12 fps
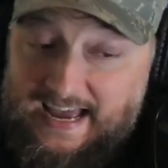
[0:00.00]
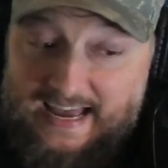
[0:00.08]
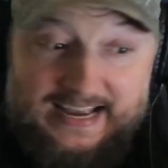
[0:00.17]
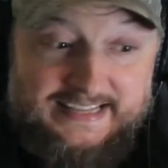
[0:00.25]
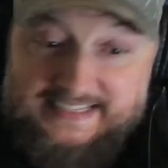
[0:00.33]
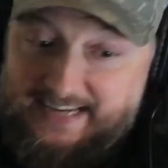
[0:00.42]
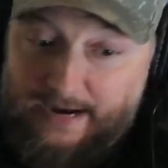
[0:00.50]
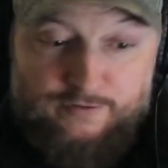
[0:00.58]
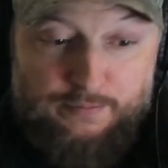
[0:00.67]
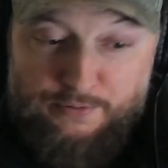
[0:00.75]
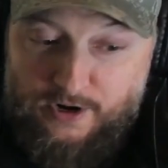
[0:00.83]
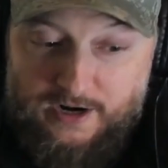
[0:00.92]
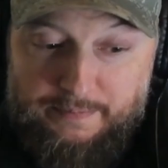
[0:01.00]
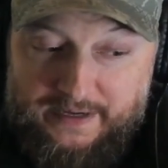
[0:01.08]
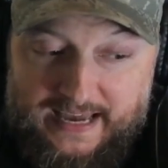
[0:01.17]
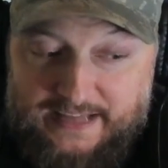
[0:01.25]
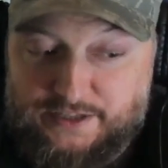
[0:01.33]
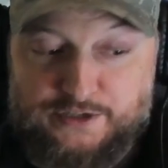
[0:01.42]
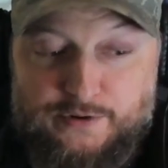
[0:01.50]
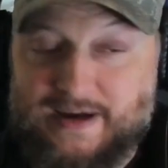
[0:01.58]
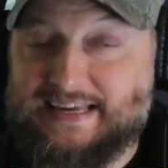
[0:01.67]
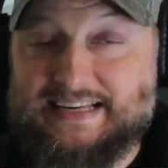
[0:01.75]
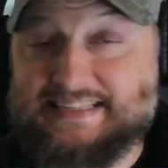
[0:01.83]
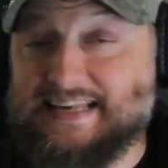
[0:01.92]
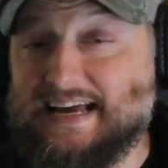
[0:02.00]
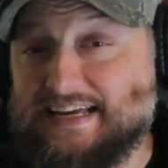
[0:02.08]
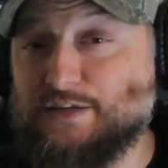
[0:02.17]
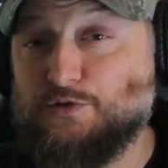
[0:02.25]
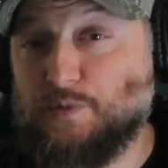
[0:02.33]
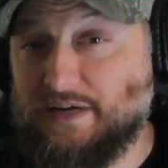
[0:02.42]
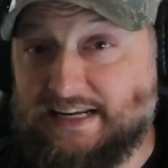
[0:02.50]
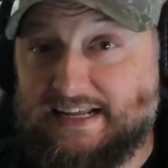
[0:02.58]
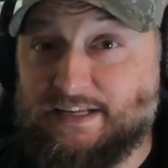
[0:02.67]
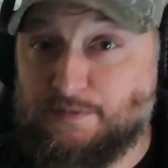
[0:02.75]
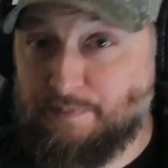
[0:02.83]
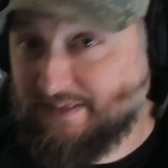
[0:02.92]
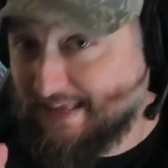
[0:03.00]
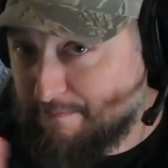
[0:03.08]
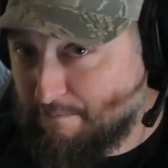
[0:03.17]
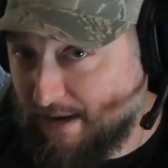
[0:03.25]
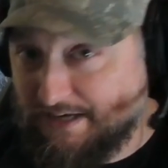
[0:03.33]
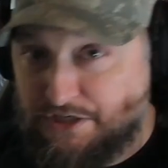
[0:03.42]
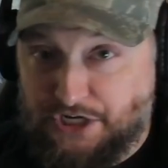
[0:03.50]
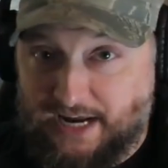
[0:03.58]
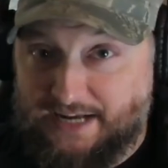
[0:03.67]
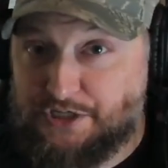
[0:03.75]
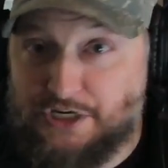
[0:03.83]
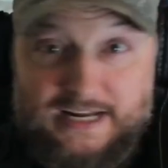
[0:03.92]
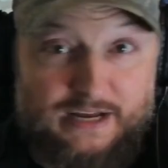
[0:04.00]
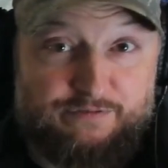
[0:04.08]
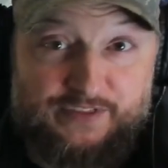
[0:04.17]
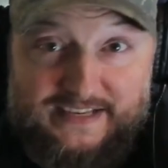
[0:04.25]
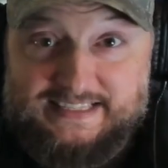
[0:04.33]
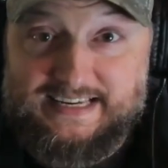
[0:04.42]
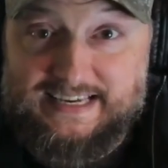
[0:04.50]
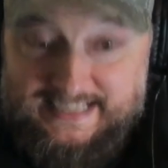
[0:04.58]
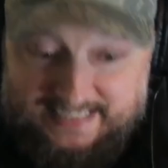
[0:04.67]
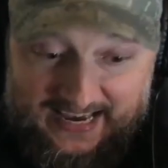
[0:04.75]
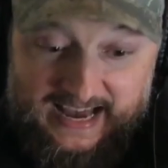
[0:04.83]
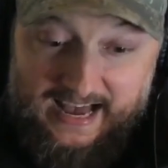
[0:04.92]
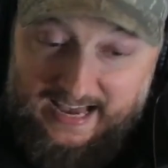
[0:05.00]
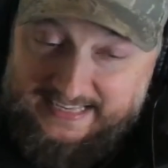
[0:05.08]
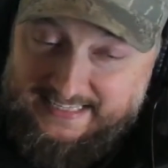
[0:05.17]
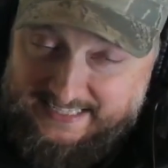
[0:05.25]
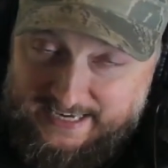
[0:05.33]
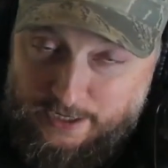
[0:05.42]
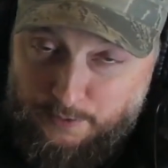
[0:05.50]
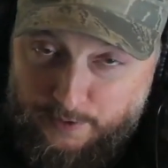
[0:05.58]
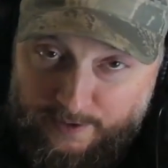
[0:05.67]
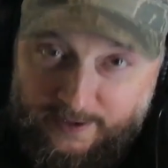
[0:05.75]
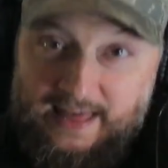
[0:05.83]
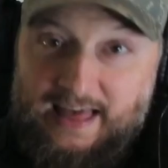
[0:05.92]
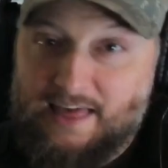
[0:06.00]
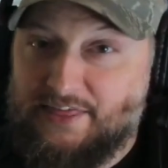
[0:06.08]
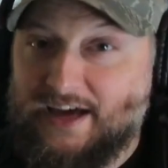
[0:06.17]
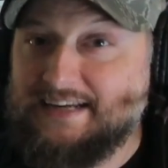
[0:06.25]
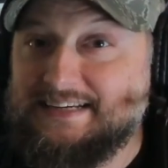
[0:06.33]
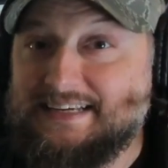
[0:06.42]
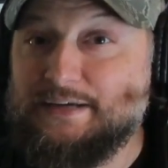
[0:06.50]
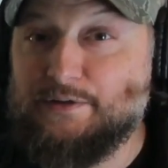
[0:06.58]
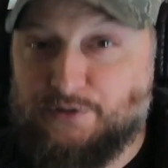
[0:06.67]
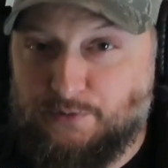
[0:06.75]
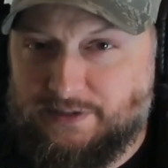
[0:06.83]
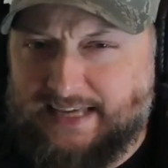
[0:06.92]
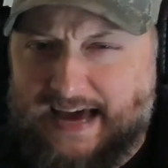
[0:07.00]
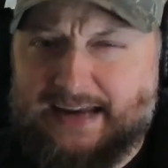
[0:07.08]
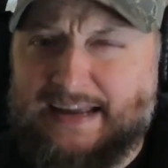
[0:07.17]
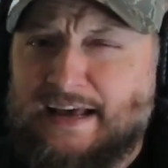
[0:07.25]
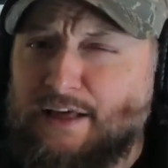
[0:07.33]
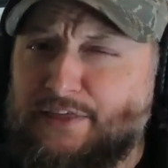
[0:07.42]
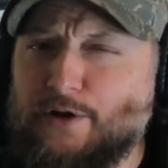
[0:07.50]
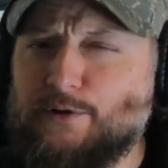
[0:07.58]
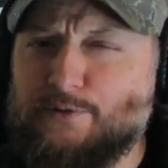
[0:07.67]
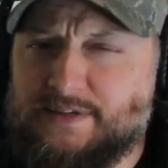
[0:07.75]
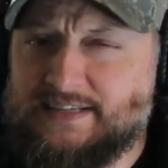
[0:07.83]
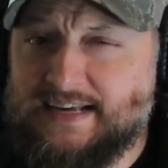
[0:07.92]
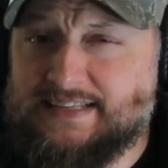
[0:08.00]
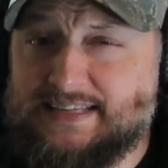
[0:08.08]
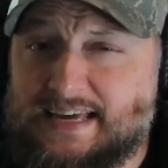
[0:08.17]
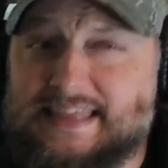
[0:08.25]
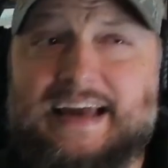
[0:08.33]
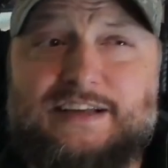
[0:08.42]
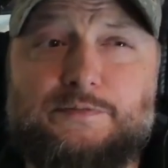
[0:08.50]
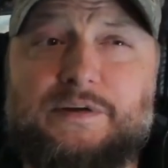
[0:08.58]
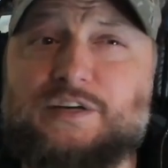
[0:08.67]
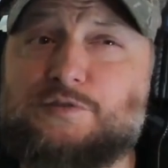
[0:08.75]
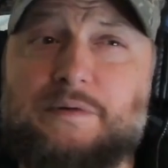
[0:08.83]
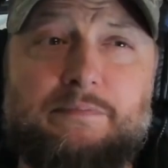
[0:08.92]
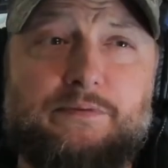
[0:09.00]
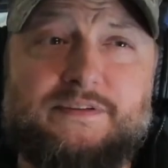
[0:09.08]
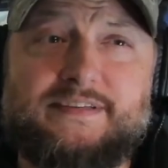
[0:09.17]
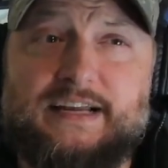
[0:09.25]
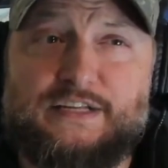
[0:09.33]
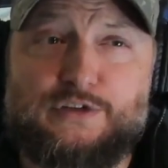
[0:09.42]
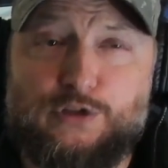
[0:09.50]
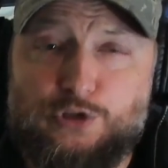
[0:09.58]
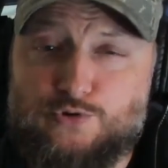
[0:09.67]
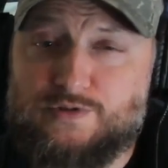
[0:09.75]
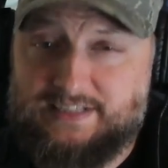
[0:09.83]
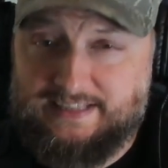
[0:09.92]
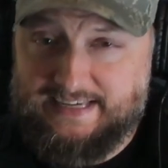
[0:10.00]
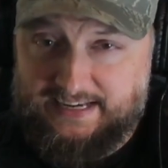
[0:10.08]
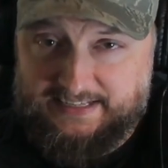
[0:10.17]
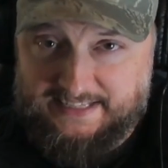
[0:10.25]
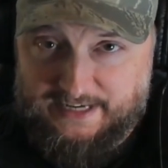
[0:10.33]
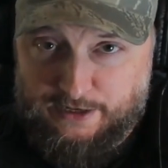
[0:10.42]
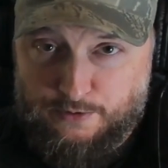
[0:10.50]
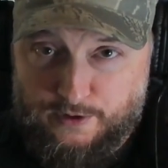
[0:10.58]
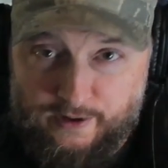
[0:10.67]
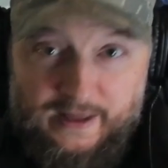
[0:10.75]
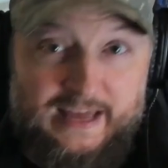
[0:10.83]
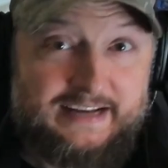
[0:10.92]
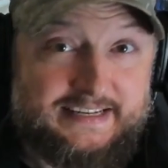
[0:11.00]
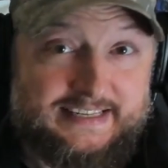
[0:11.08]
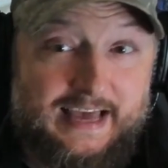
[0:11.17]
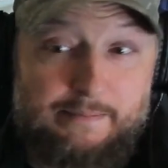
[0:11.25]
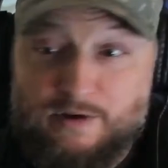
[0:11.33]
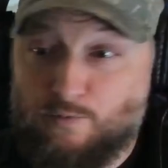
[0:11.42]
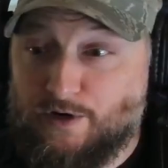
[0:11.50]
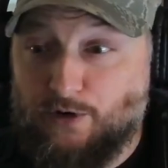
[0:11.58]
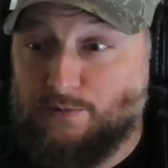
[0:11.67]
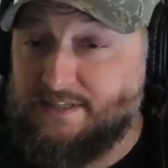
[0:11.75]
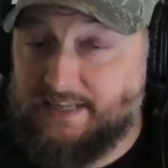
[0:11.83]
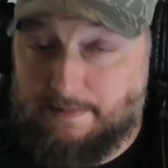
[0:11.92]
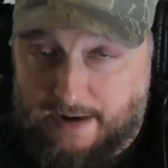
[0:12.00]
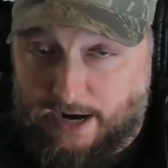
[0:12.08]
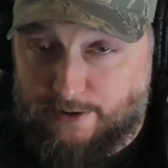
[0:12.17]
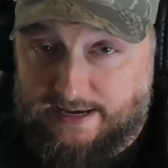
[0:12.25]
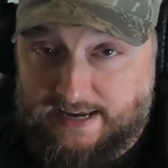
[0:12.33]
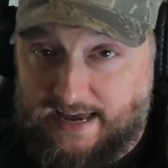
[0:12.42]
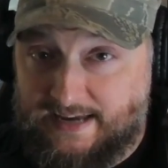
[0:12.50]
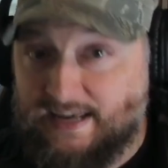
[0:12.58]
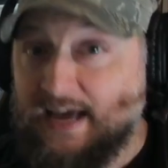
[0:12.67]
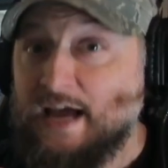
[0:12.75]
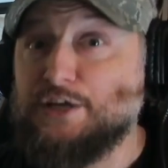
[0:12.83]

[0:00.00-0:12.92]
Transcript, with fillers: It's never brought up again, so I guess that is what it is, but they might change it if this is a sequel that deals with that. The only reason I say that is because people said it's loosely a sequel. Does that mean we don't see Mary again?